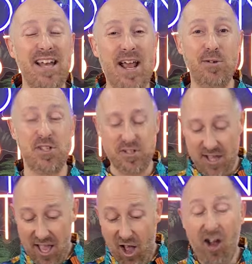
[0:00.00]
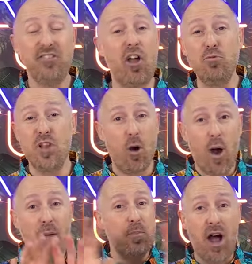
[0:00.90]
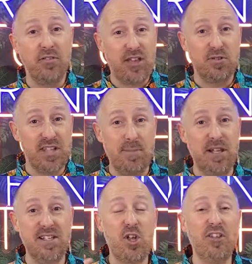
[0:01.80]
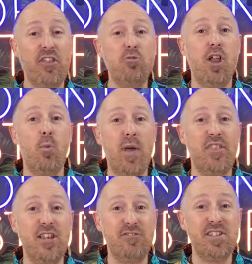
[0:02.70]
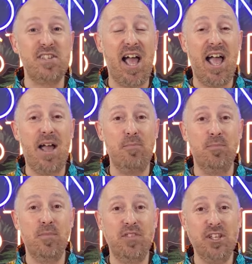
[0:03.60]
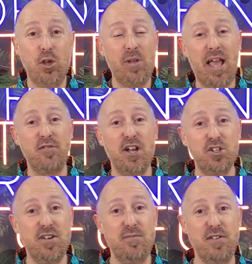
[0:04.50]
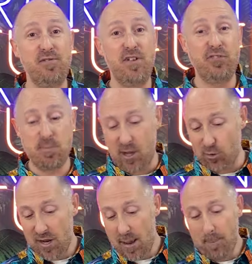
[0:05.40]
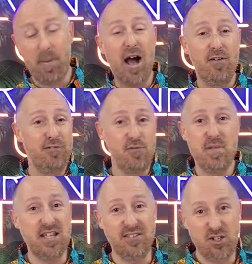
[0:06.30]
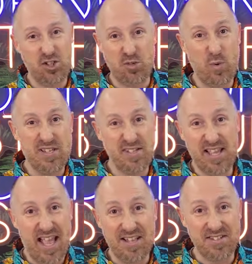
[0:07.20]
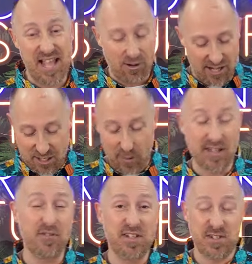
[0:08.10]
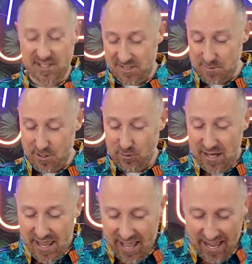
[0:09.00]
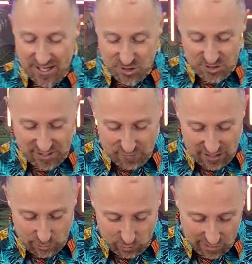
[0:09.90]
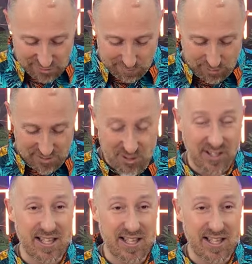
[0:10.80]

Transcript: in ounces. I don't know, don't take me this, I don't know whether there is the UK version in 50 mil, but for me, this just wins it hands down. Anyway, but it's 60 mil. And just to give you a little close up on the side